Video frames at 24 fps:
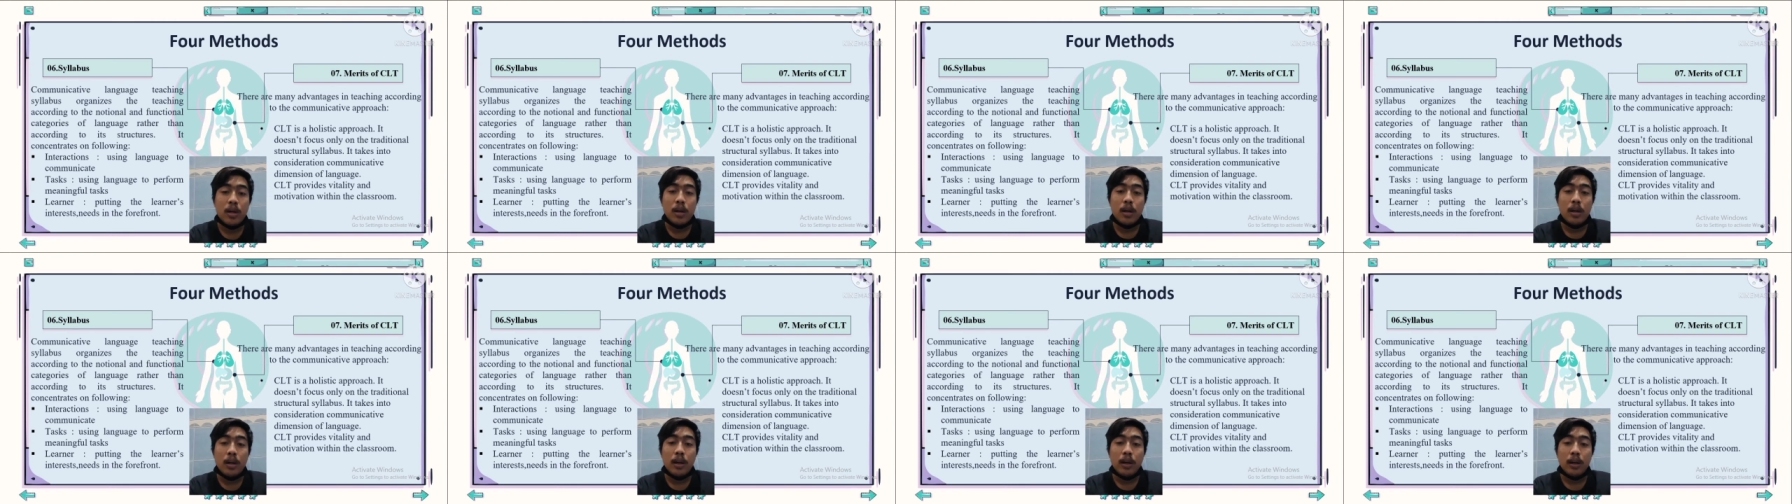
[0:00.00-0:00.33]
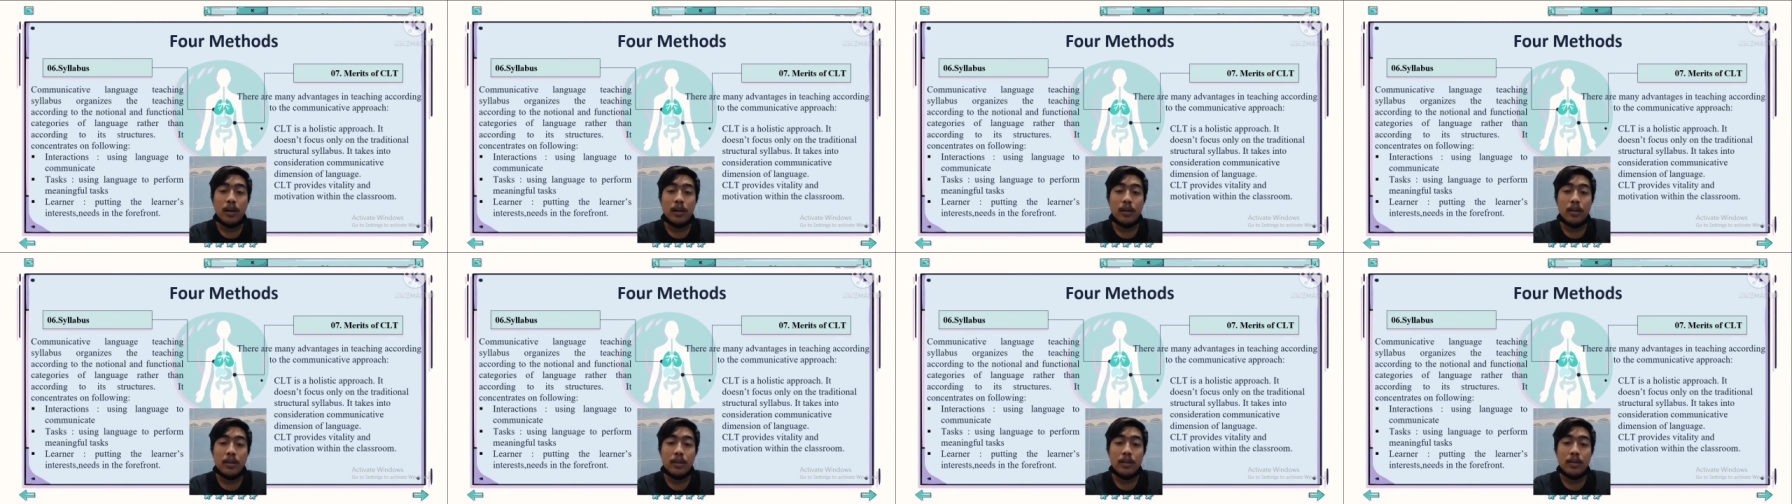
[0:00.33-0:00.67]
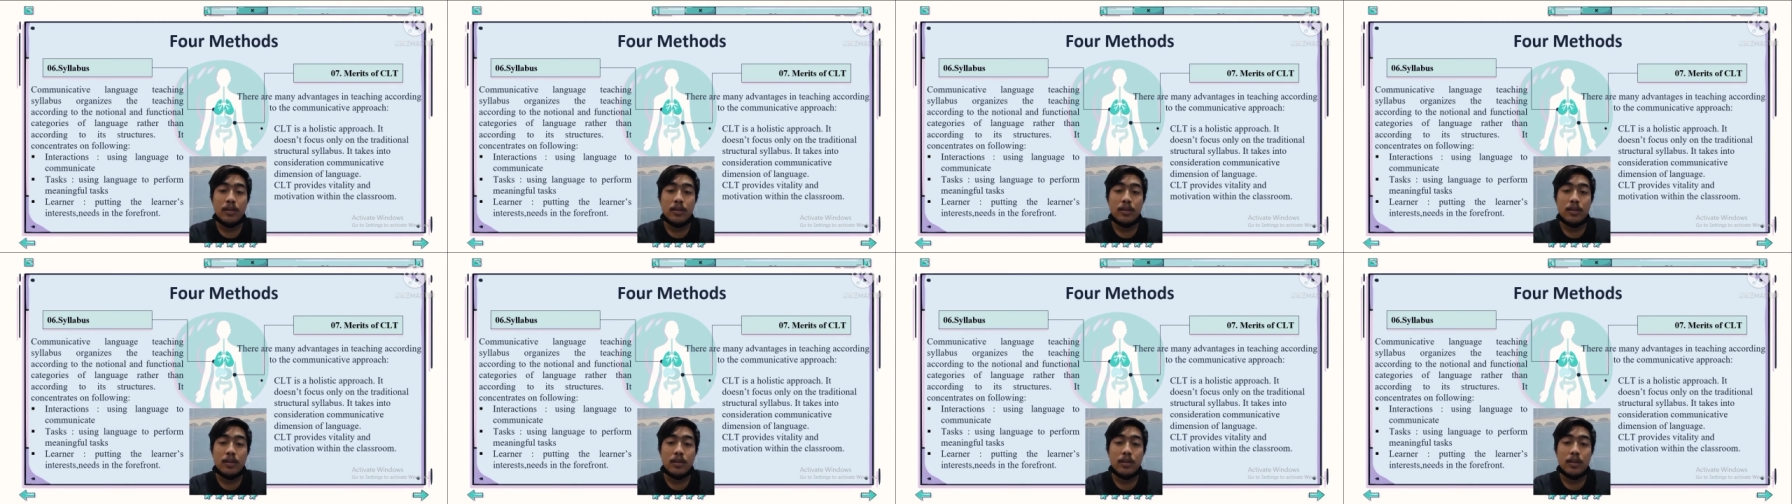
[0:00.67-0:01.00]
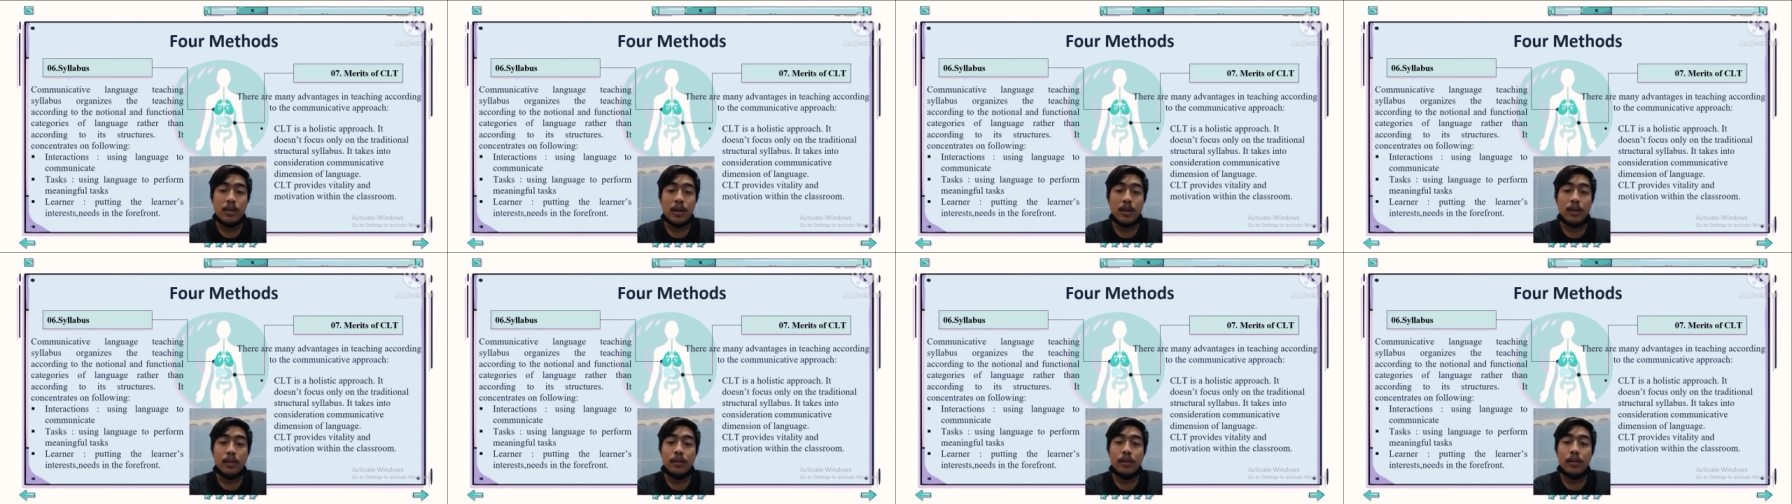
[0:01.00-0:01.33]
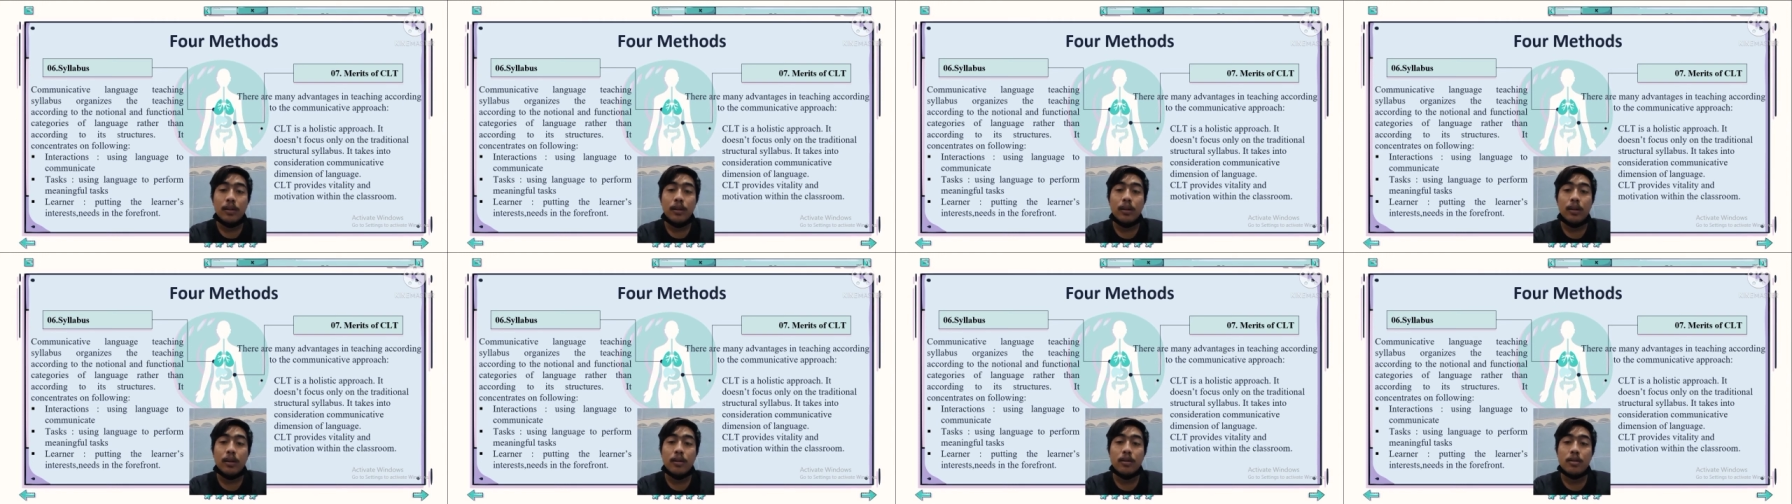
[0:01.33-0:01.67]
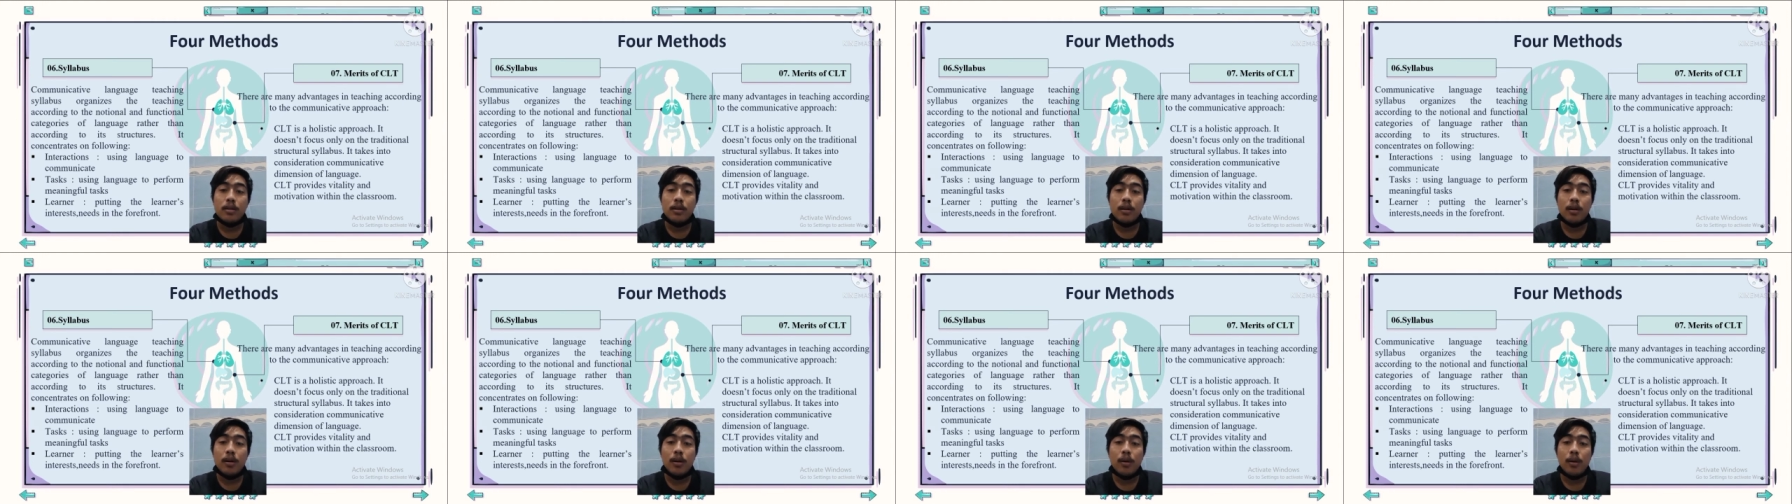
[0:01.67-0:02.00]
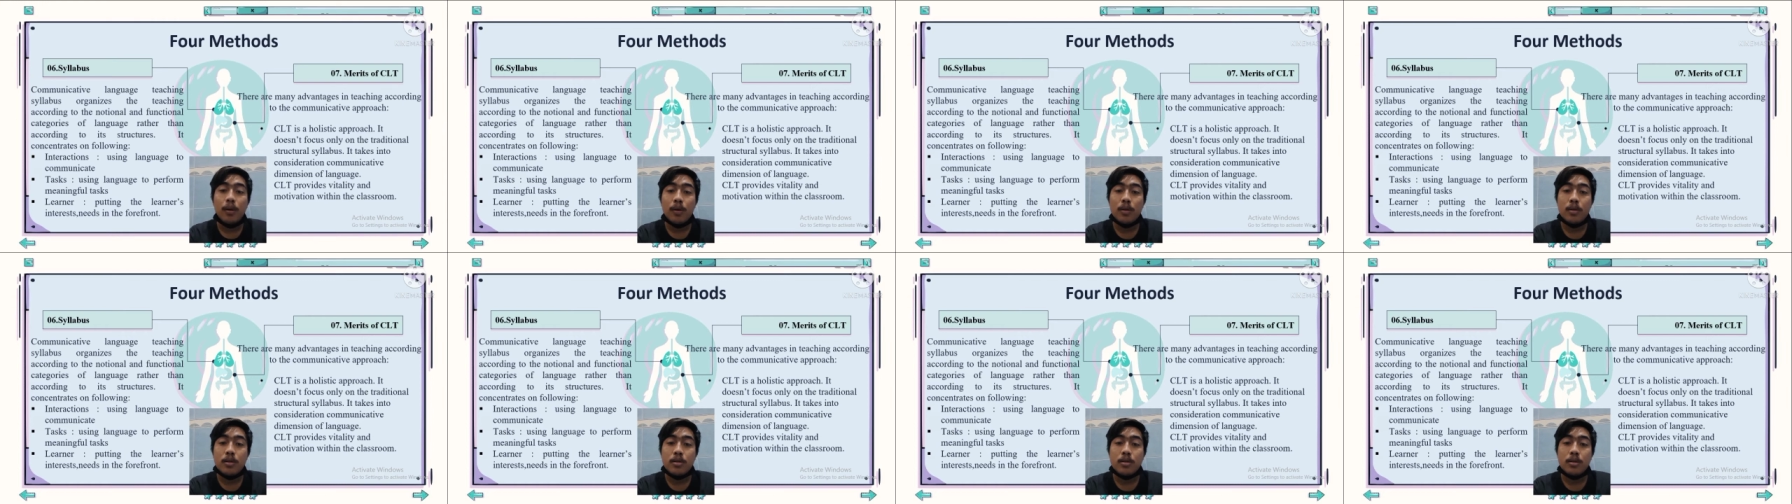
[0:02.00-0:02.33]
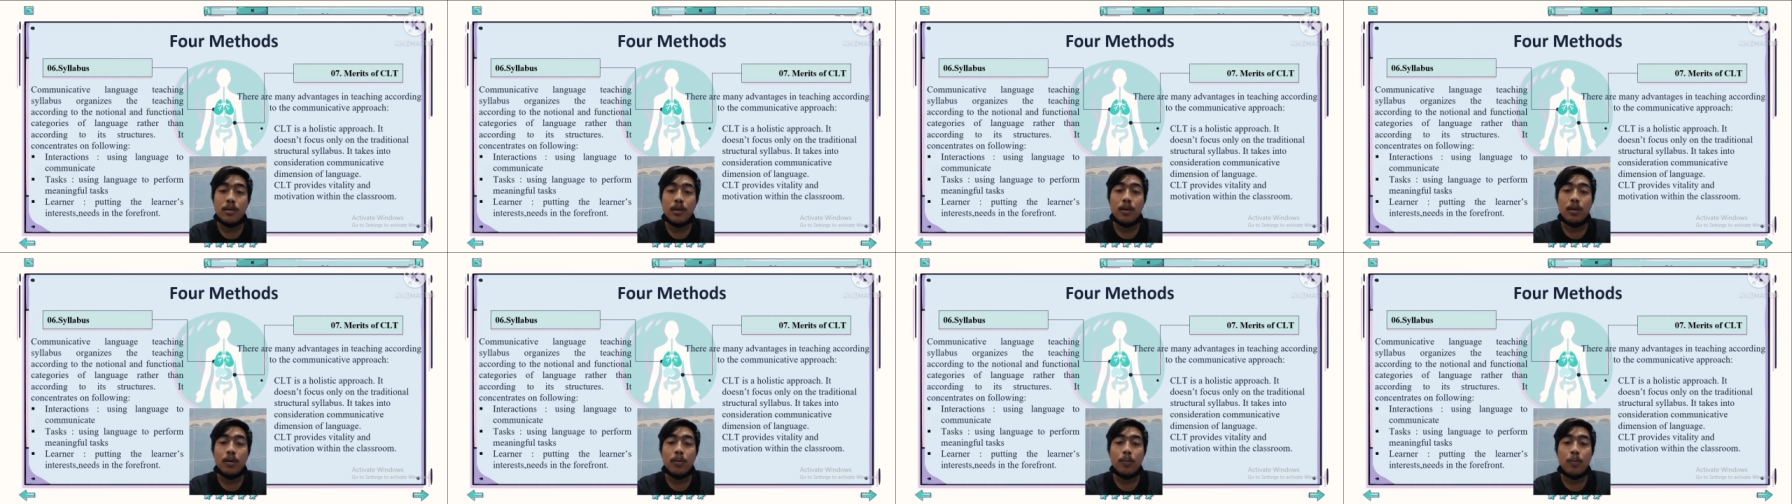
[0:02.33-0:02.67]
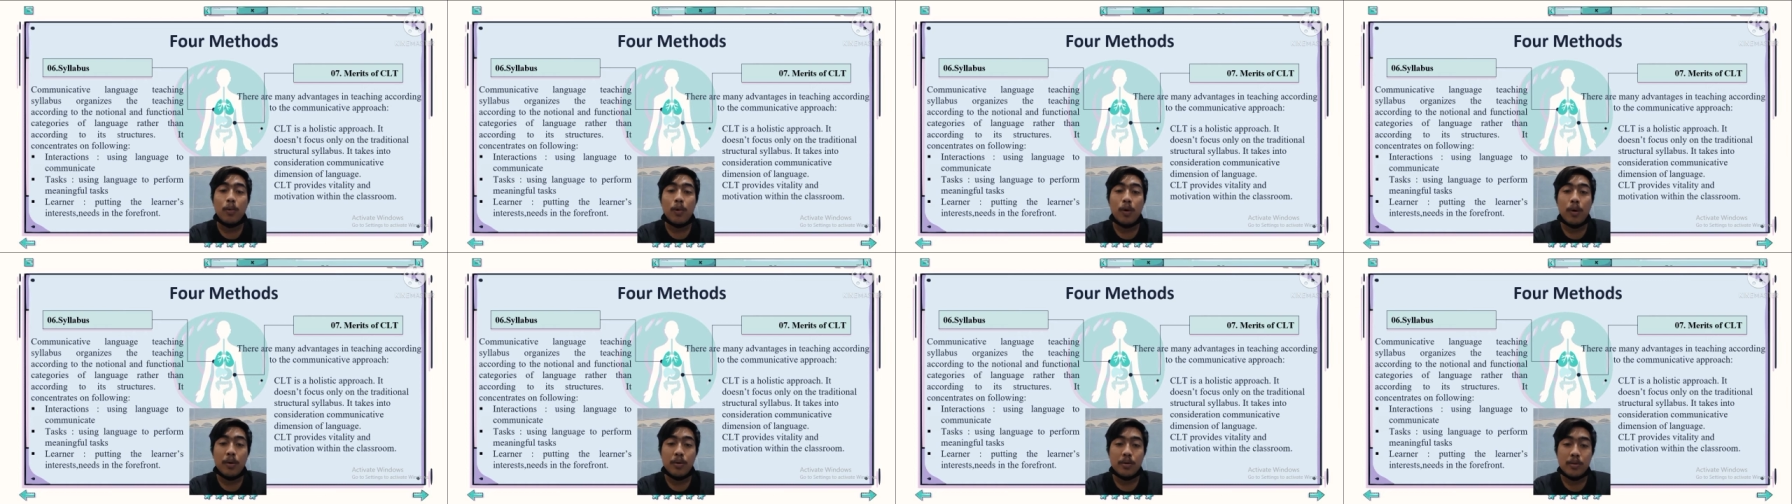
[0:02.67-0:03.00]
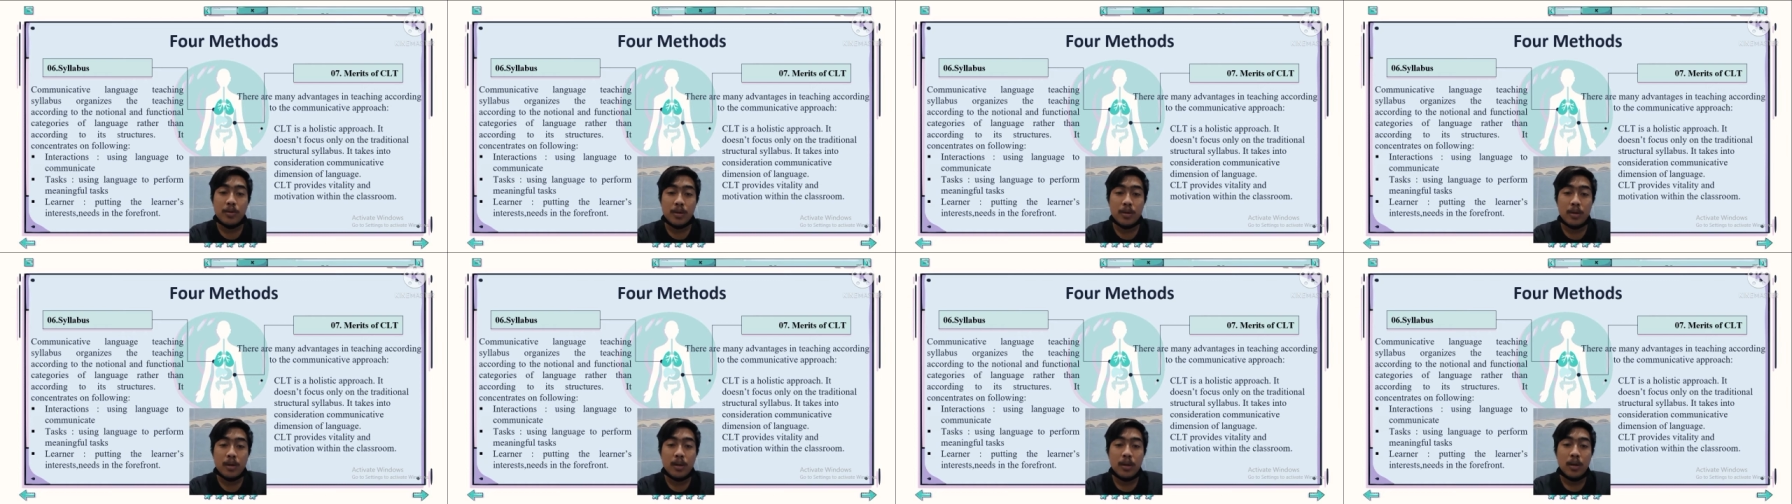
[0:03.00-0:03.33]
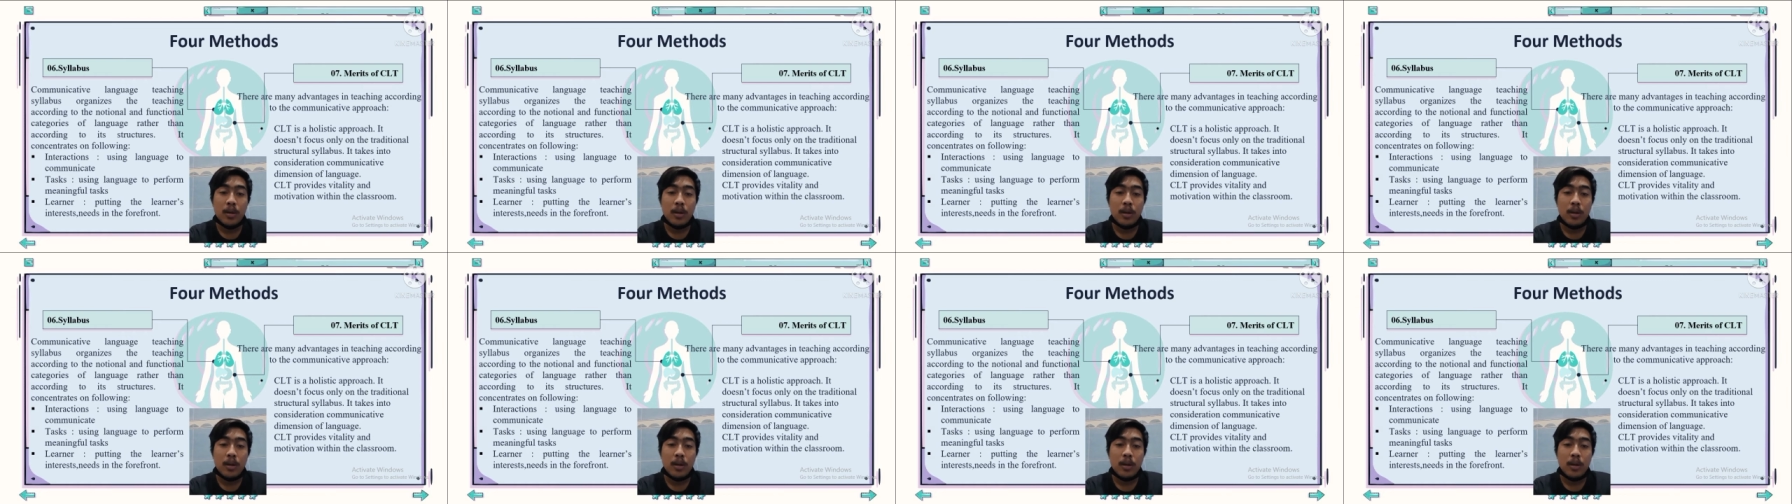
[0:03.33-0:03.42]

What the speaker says: like CLT is a holistic approach.